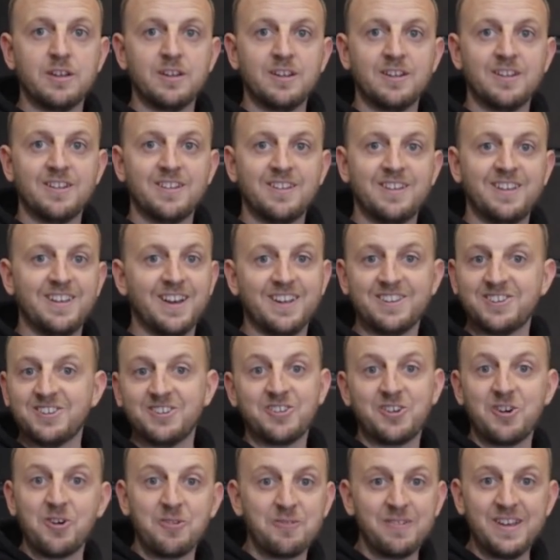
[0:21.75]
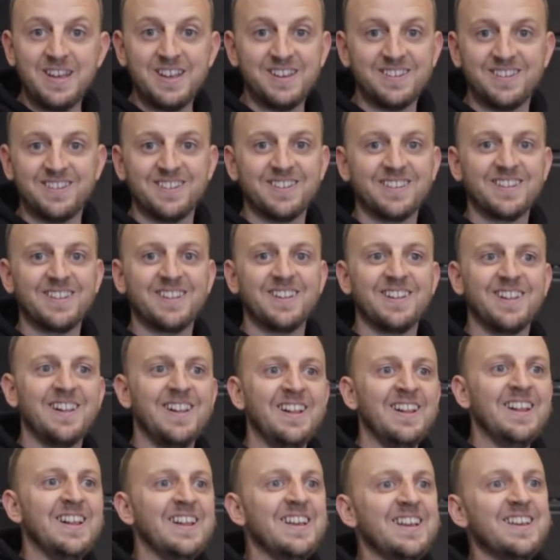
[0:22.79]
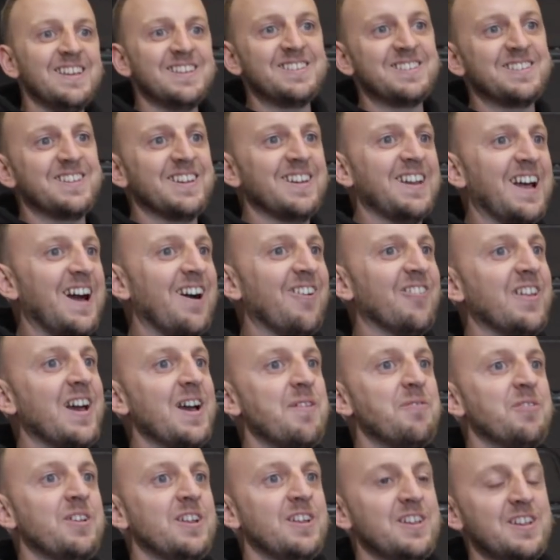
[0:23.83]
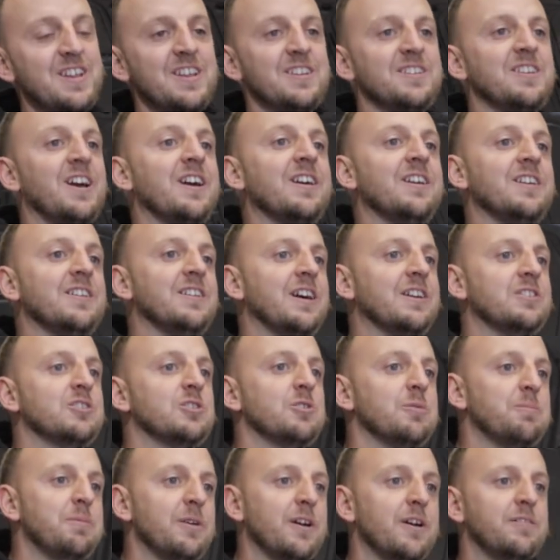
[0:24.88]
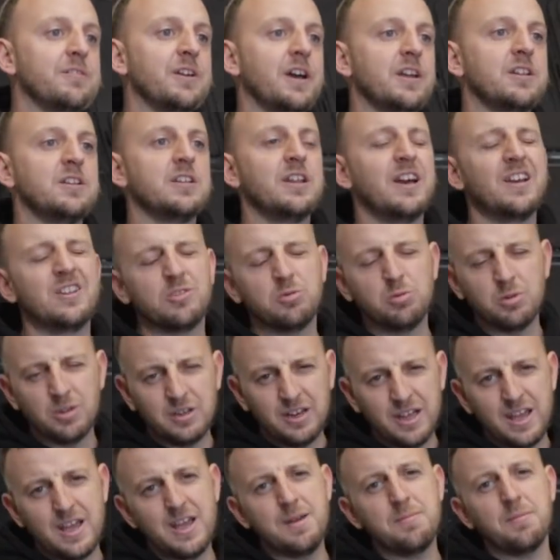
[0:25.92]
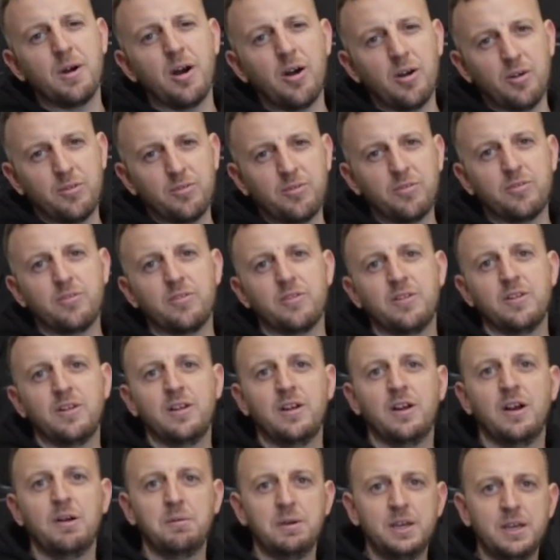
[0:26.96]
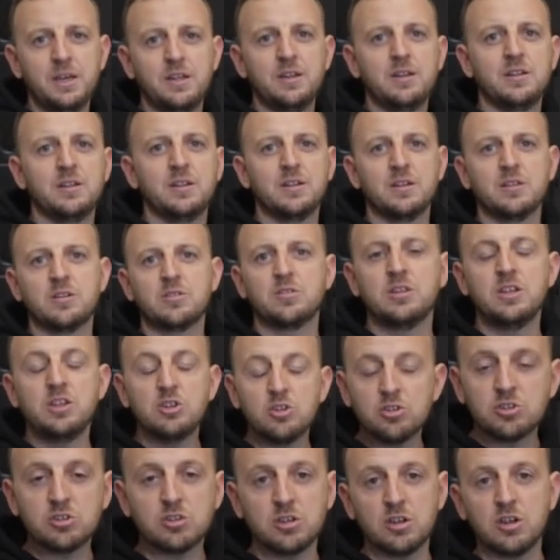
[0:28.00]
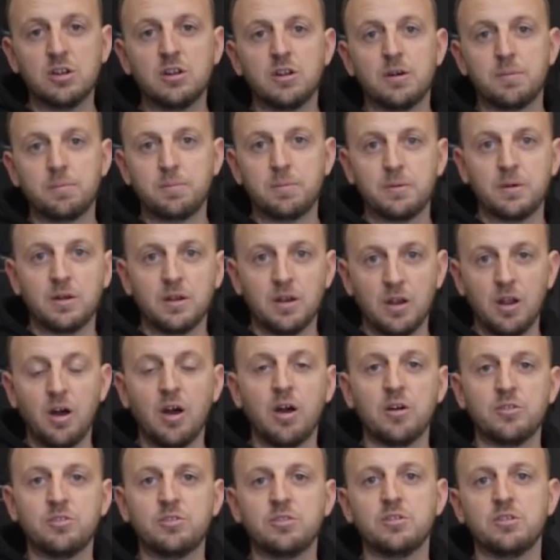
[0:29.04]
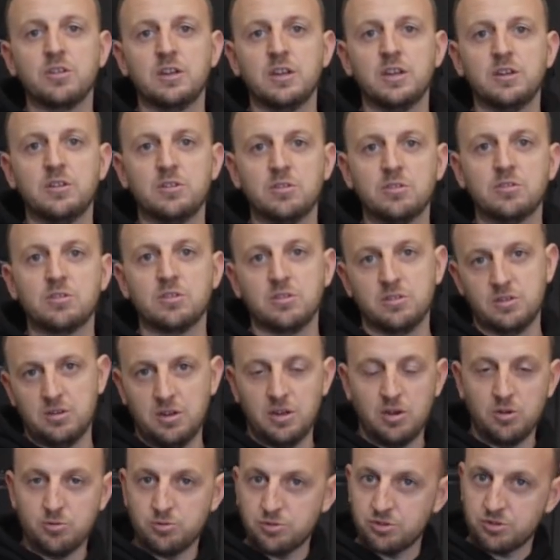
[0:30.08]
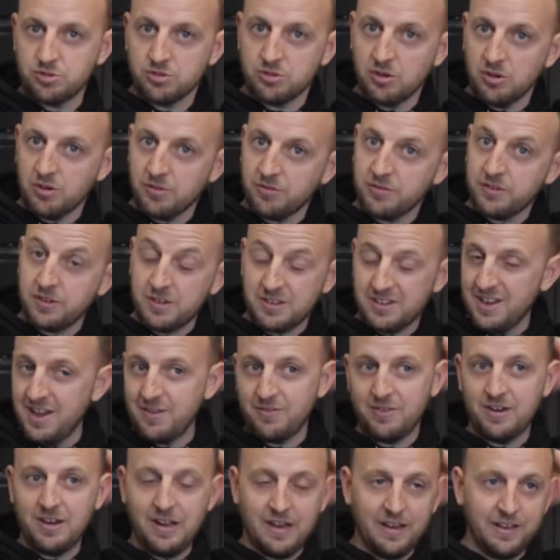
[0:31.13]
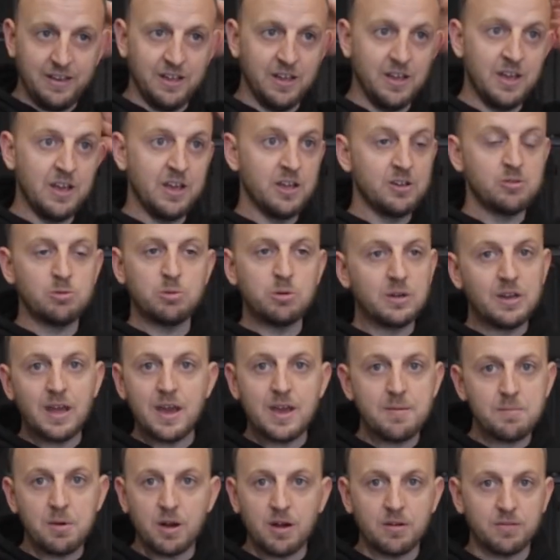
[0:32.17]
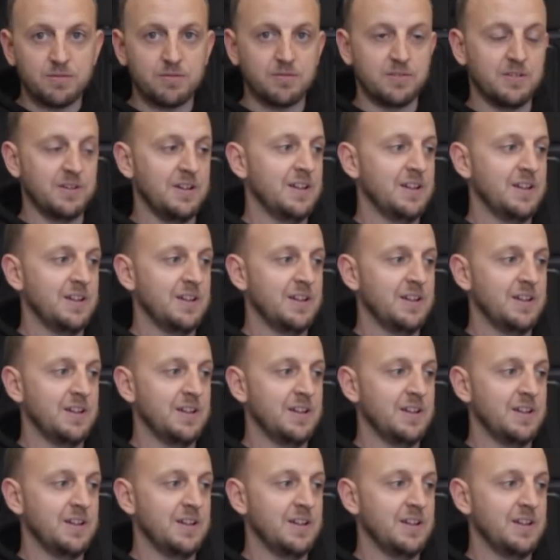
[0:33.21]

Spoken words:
He hasn't come in. He's still out there, but it is his actual birthday today, so we'll let him off. I mean, because he does turn up a lot, doesn't he, and does loads of stuff, and he's never late, so we'll let him off.